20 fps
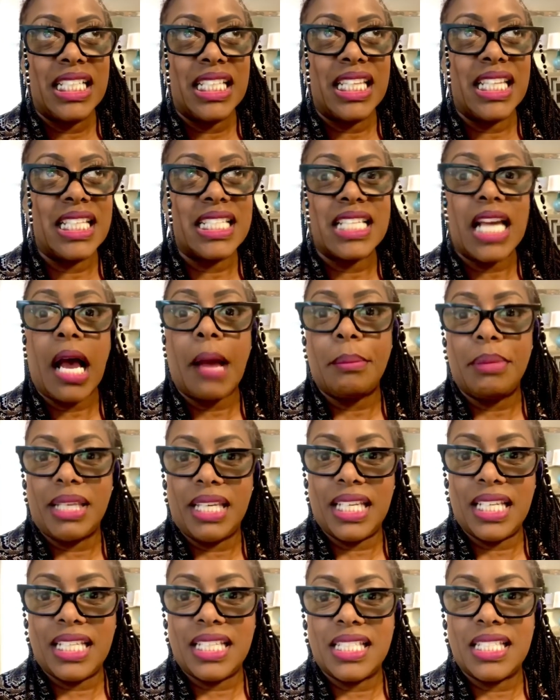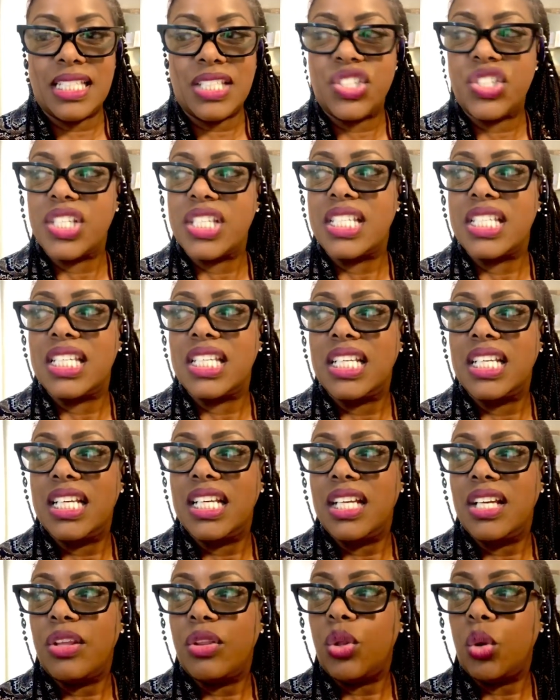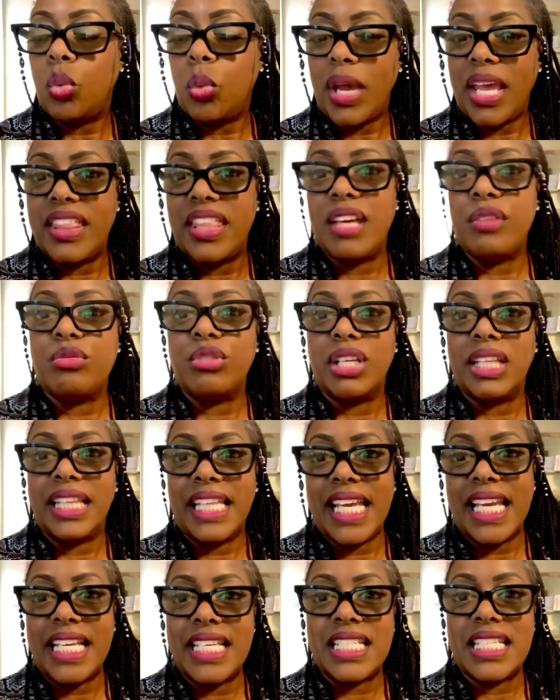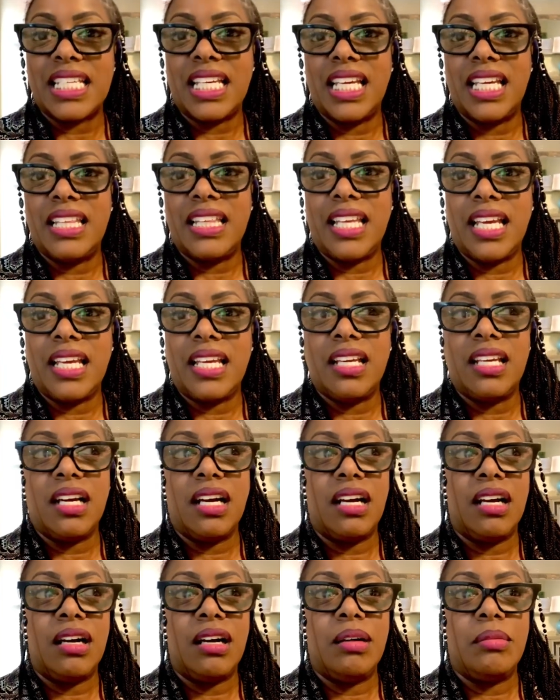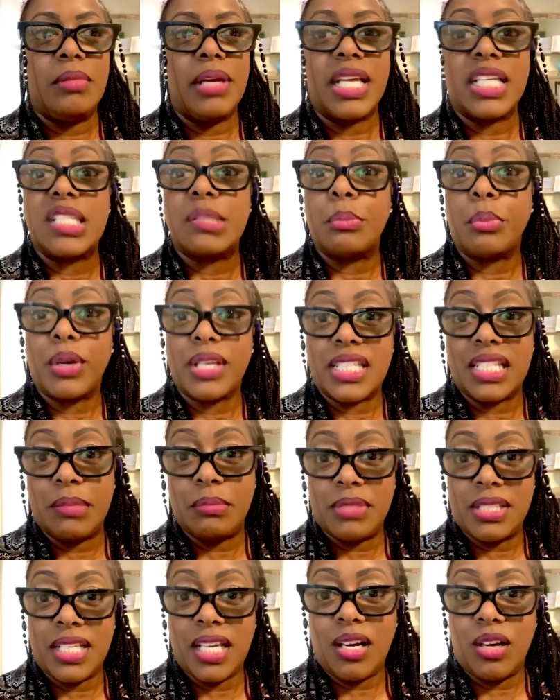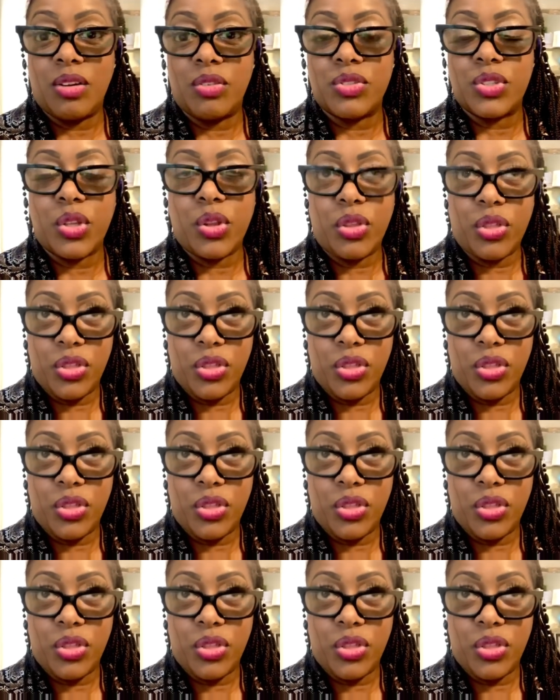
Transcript: the topic is just the way they relate and they um, express themselves.